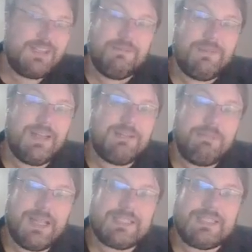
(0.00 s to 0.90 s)

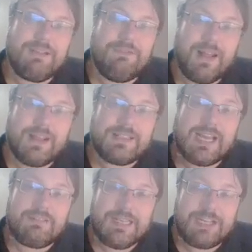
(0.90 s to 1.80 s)
depicts the
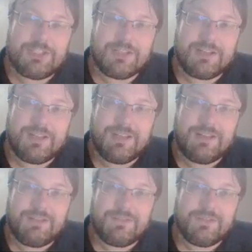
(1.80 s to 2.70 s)
volatile nature
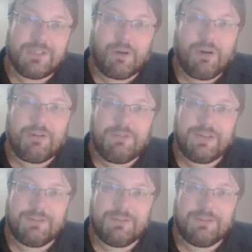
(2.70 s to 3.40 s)
of the oil field.